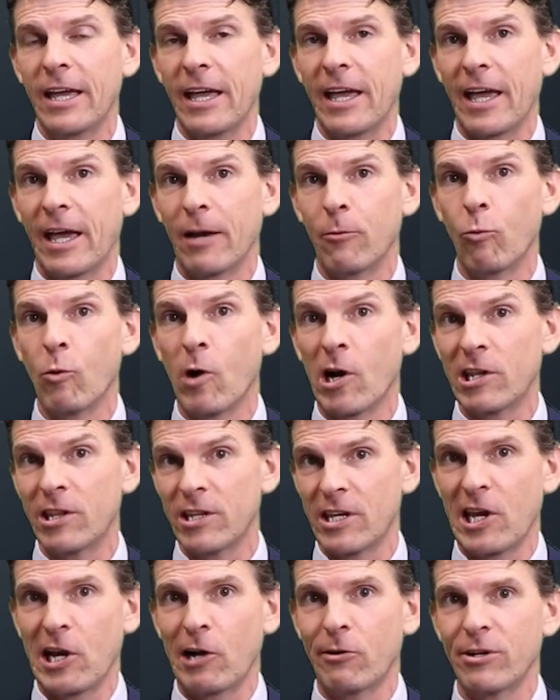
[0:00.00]
And one of
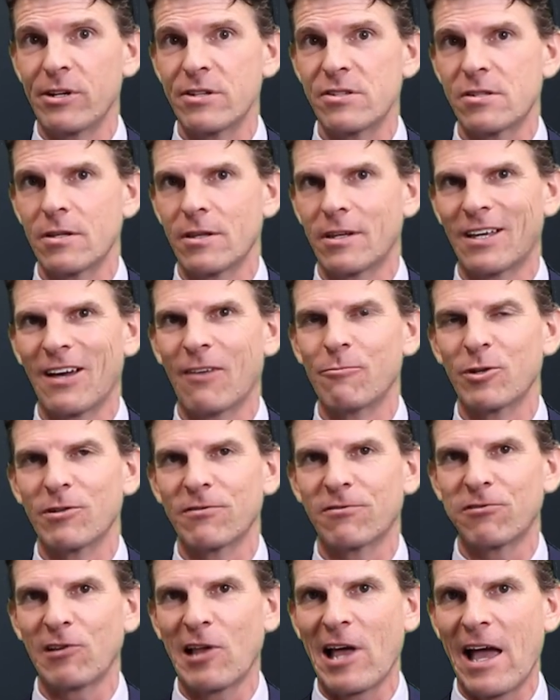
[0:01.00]
the areas that the
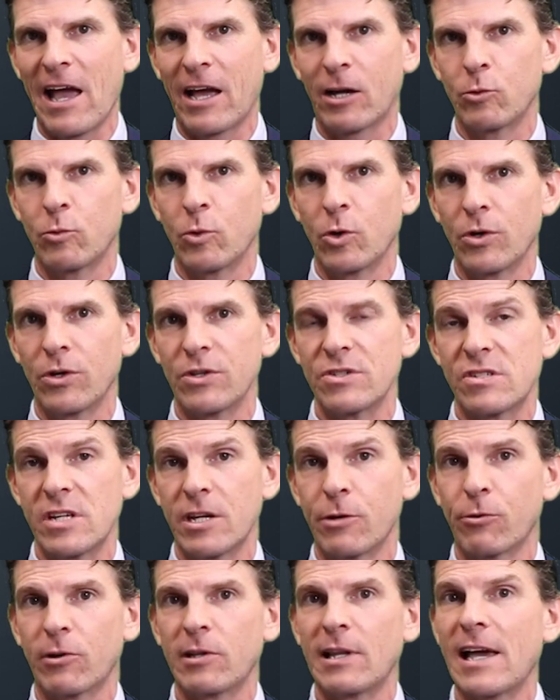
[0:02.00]
government flagged was
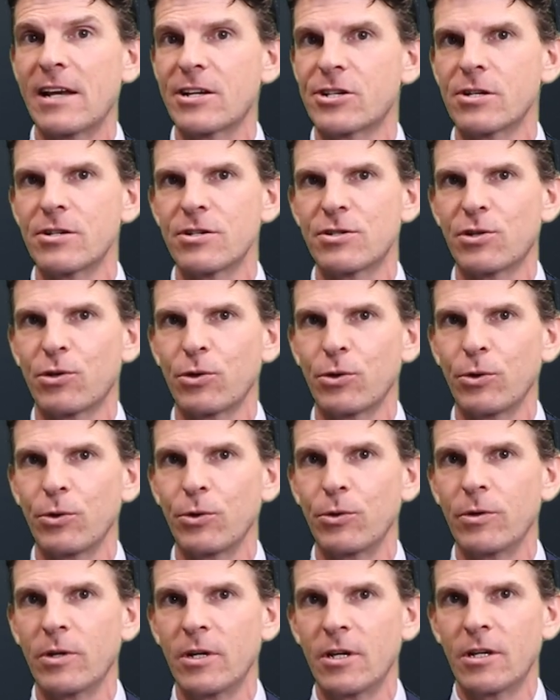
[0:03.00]
in relation
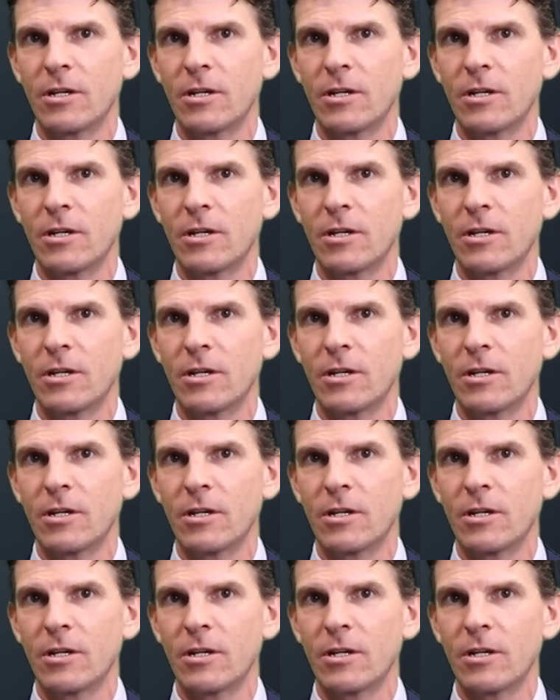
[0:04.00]
to